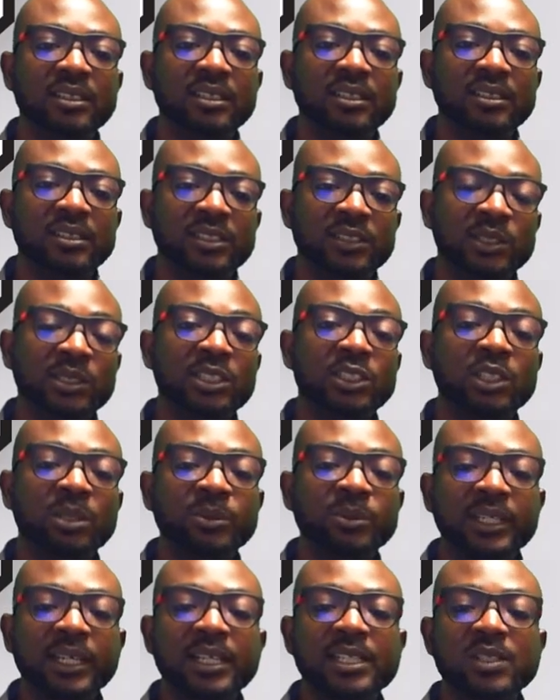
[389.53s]
The study
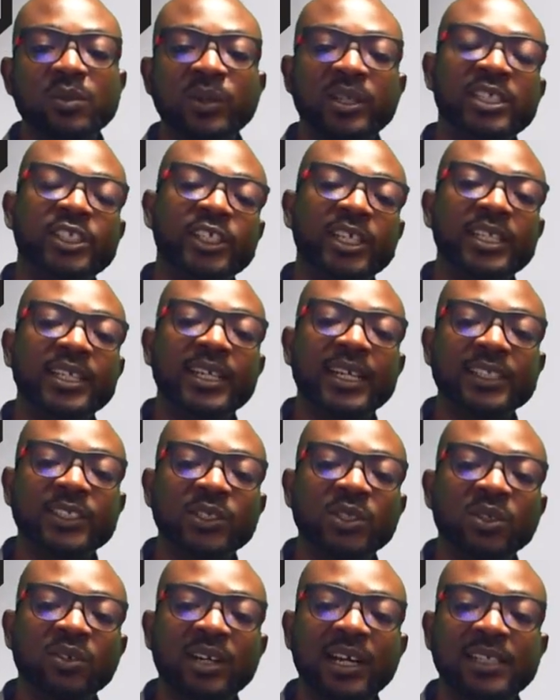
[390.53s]
subjects were initially
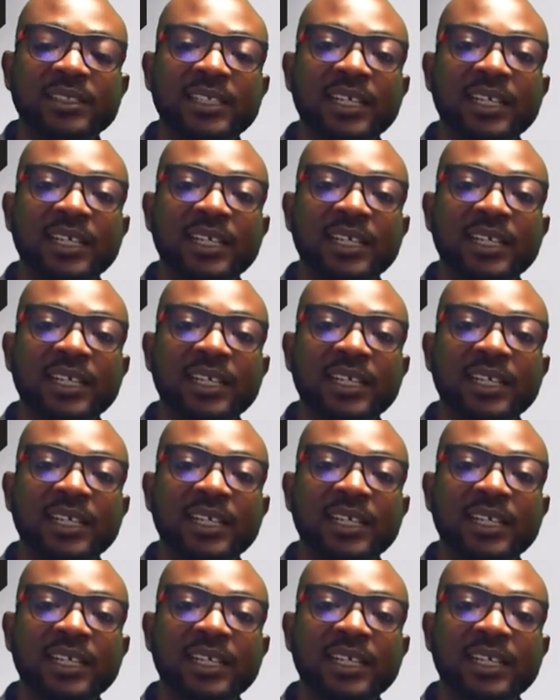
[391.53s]
categorized